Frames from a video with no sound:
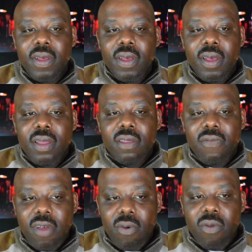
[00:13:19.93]
The
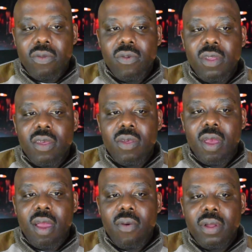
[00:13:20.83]
federal
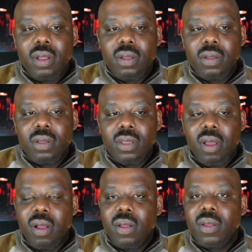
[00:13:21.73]
judiciary
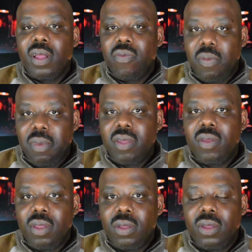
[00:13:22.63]
there, as we mentioned,
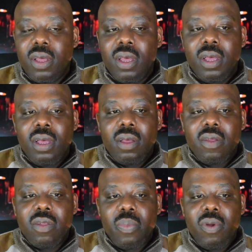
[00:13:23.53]
the
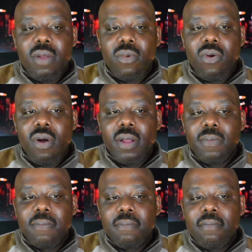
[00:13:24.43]
Supreme Court,
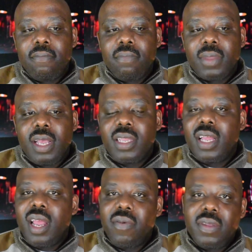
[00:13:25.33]
it did
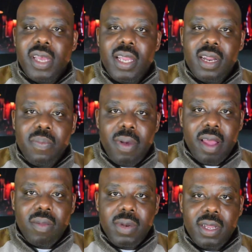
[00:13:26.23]
everything that it
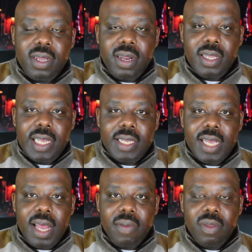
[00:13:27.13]
possibly could at that
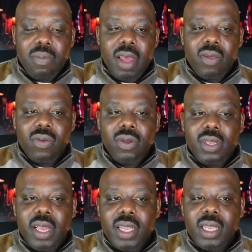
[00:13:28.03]
time to make sure
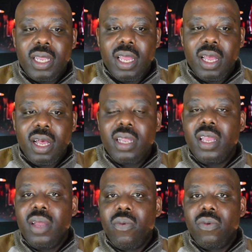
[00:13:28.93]
that the
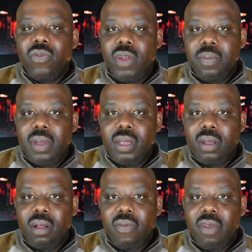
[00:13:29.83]
unequal treatment
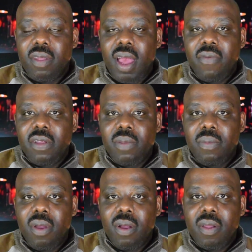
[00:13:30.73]
of its African
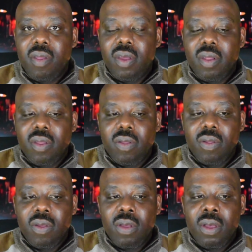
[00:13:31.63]
American citizens
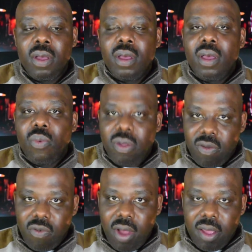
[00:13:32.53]
was
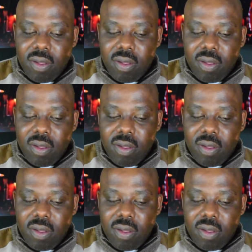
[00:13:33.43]
addressed.